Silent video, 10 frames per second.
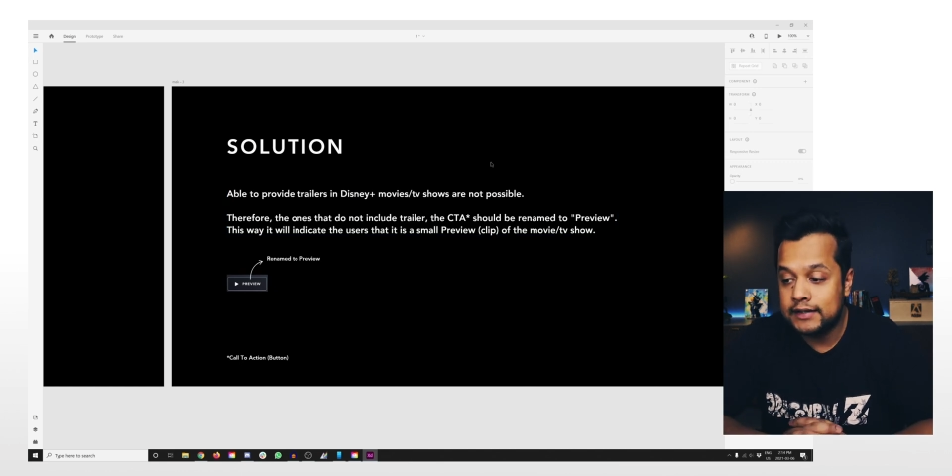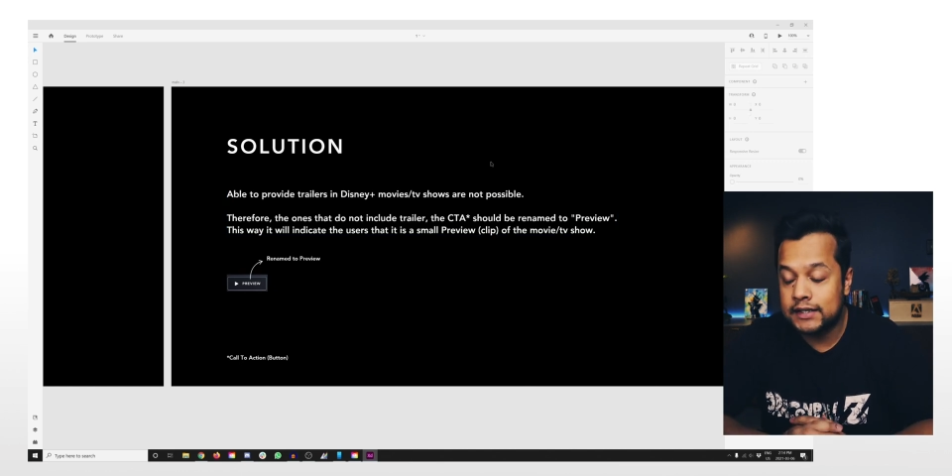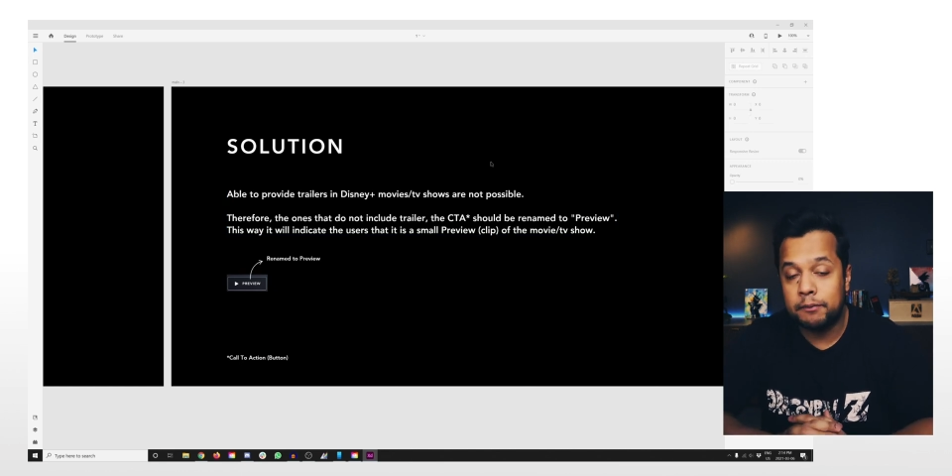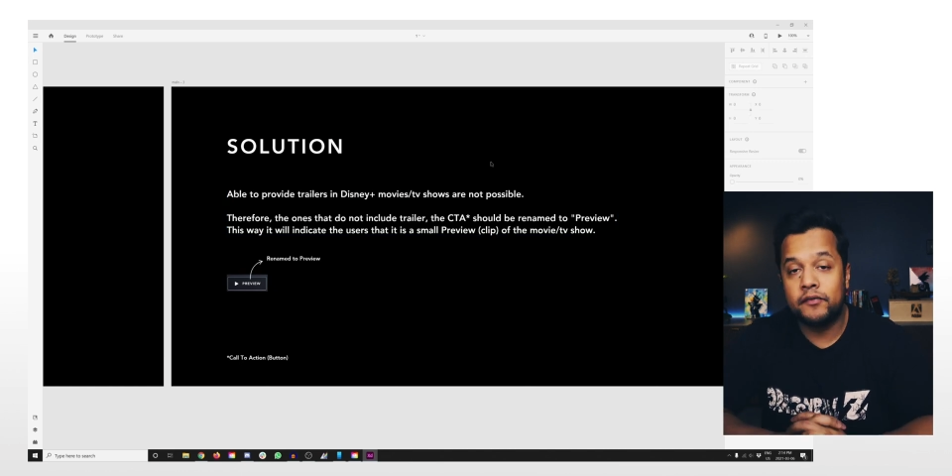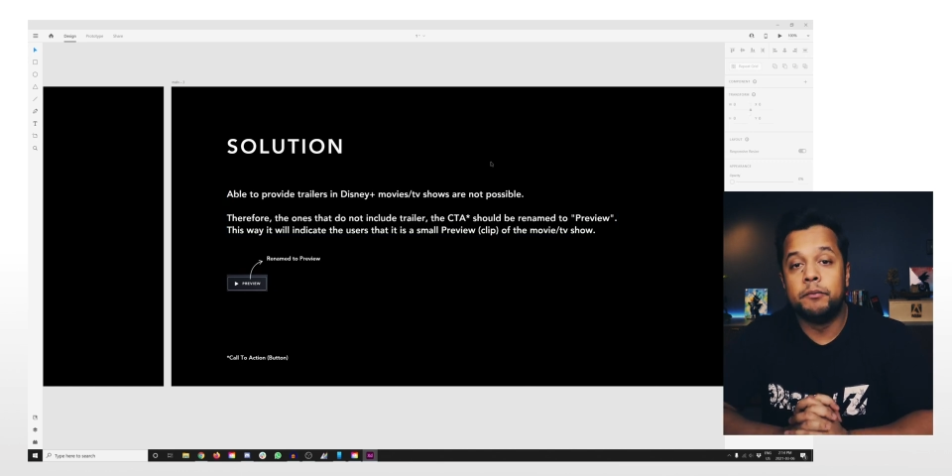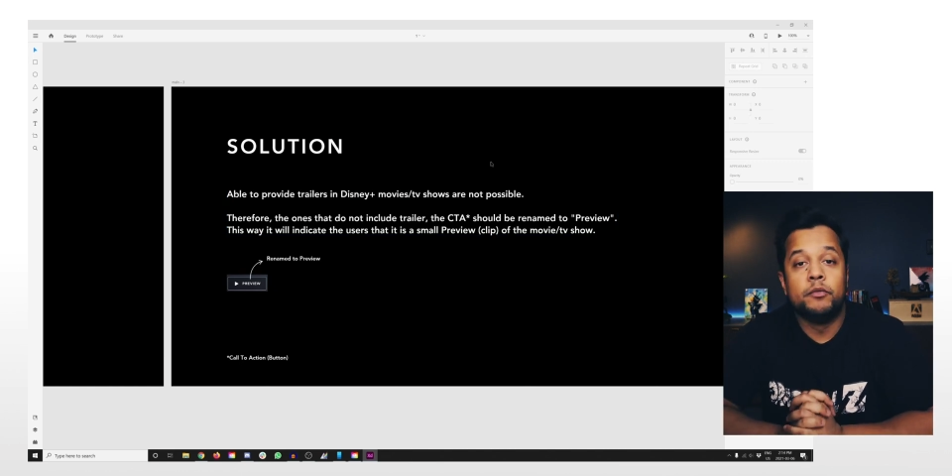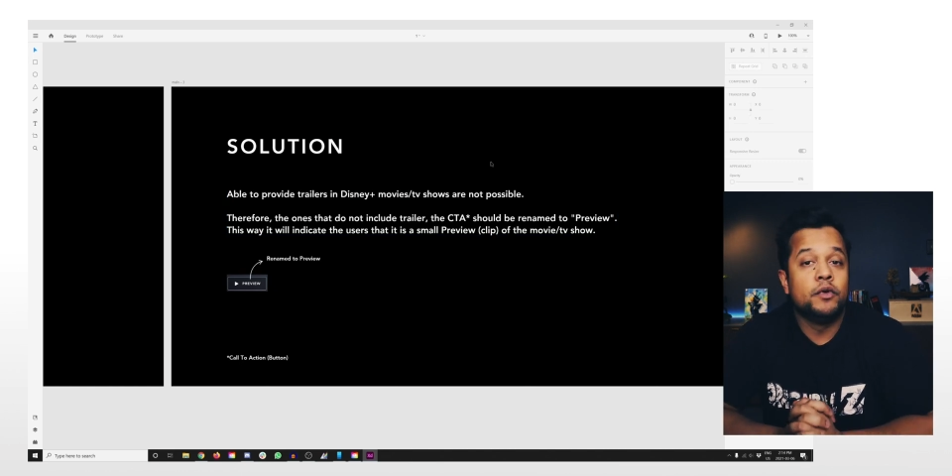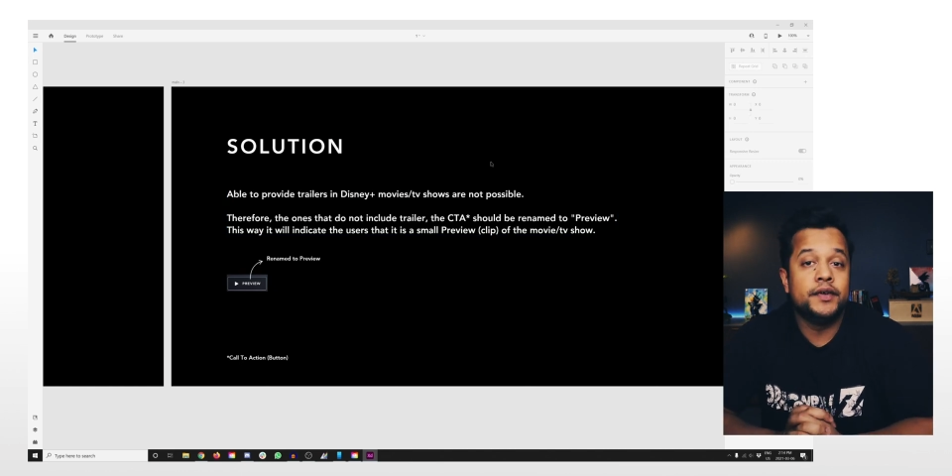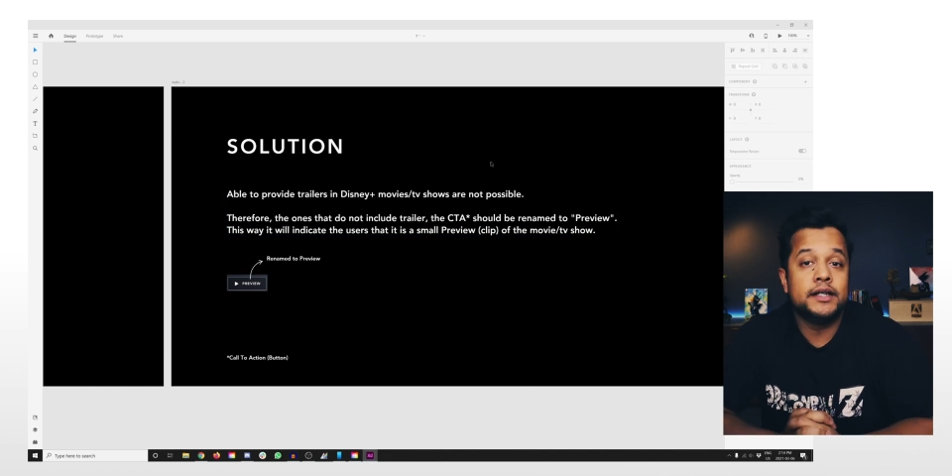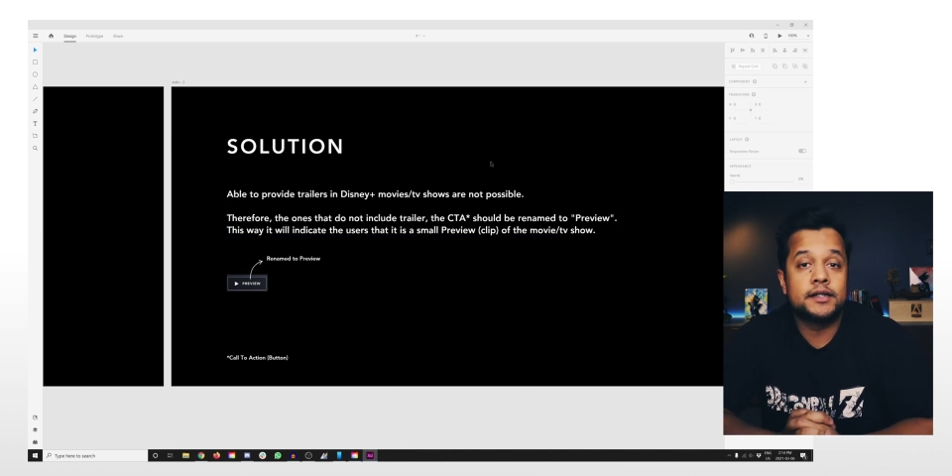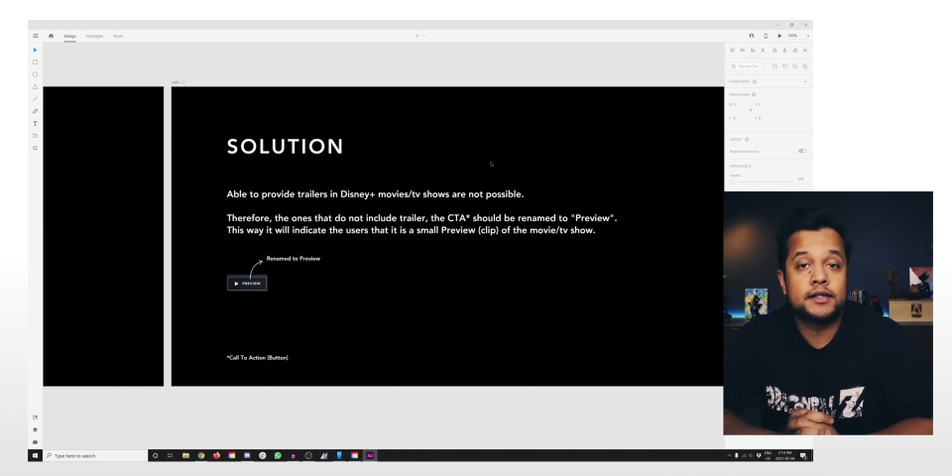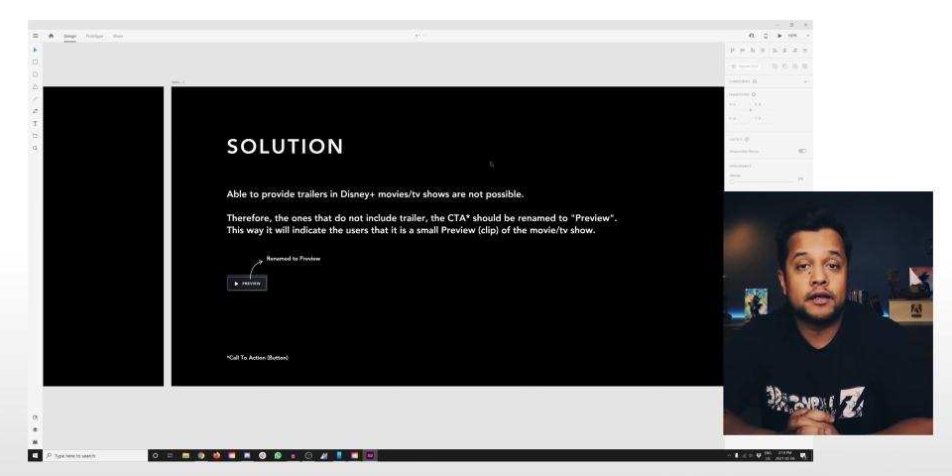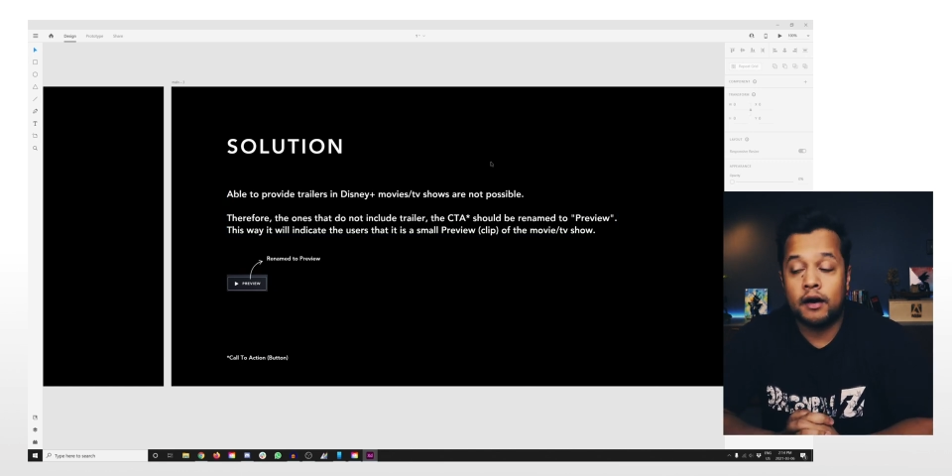some of the movies